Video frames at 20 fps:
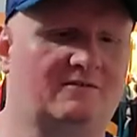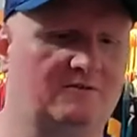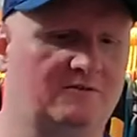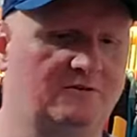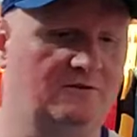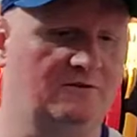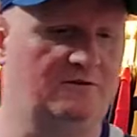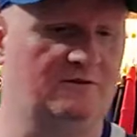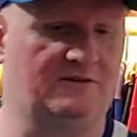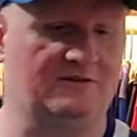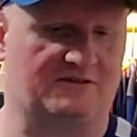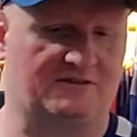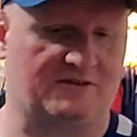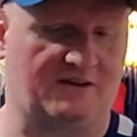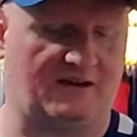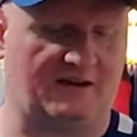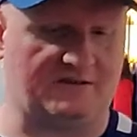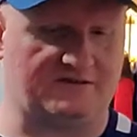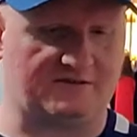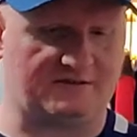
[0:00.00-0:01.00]
to
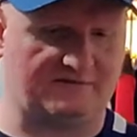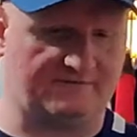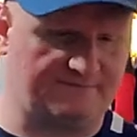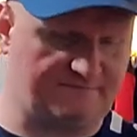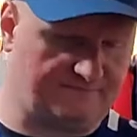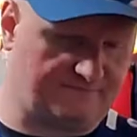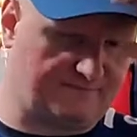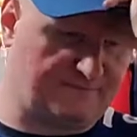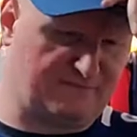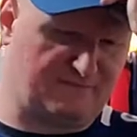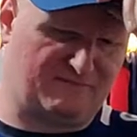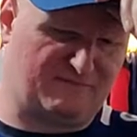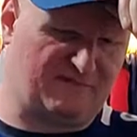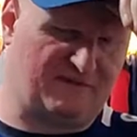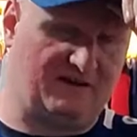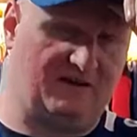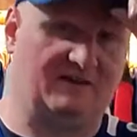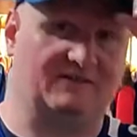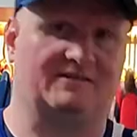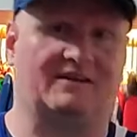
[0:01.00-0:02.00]
discuss,
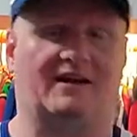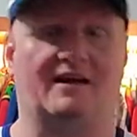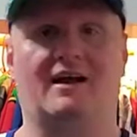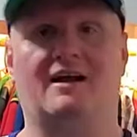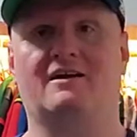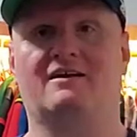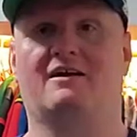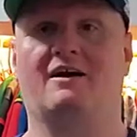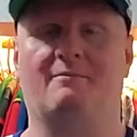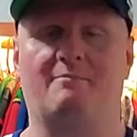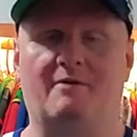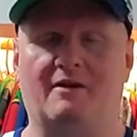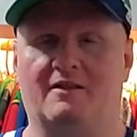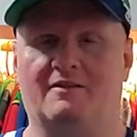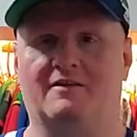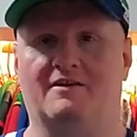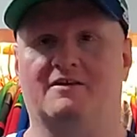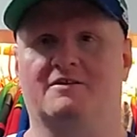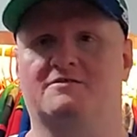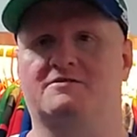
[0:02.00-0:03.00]
because I got a couple
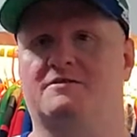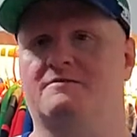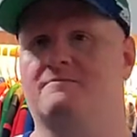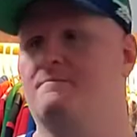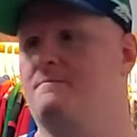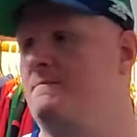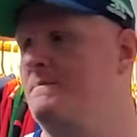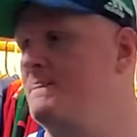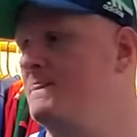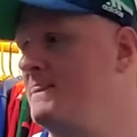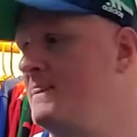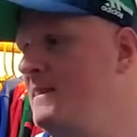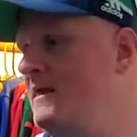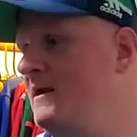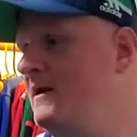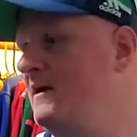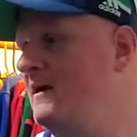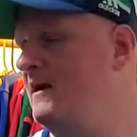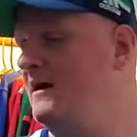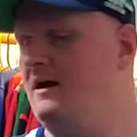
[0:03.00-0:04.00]
of these,
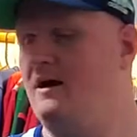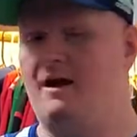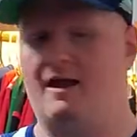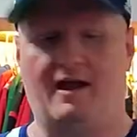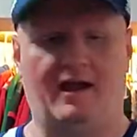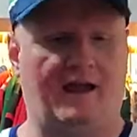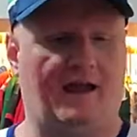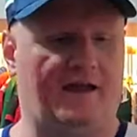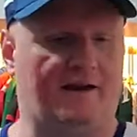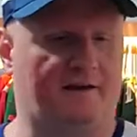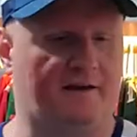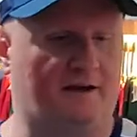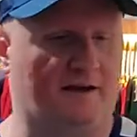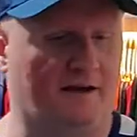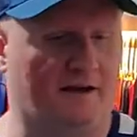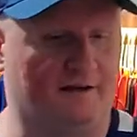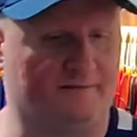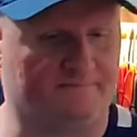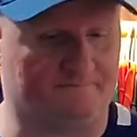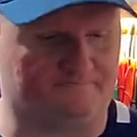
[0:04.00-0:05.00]
and
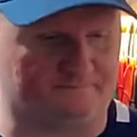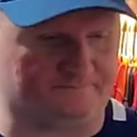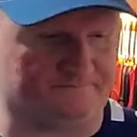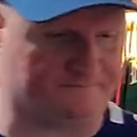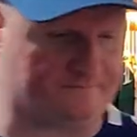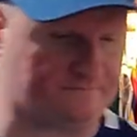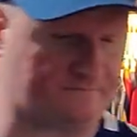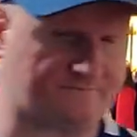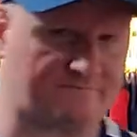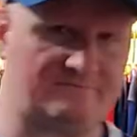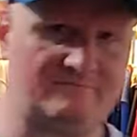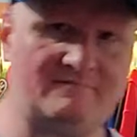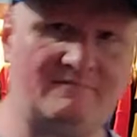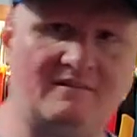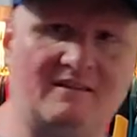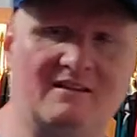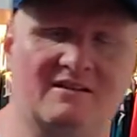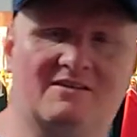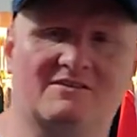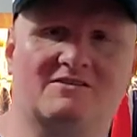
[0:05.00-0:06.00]
uh,
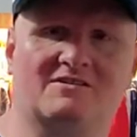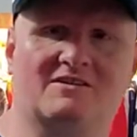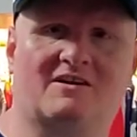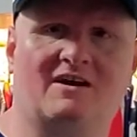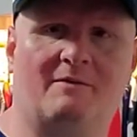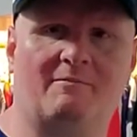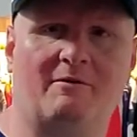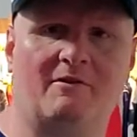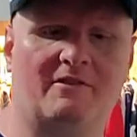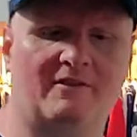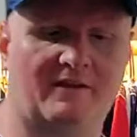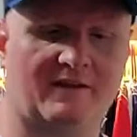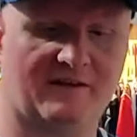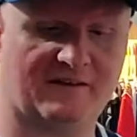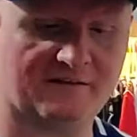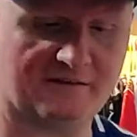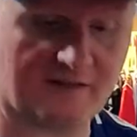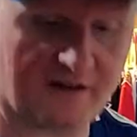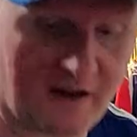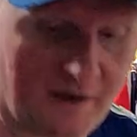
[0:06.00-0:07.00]
just a couple of
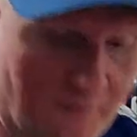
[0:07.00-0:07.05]
things that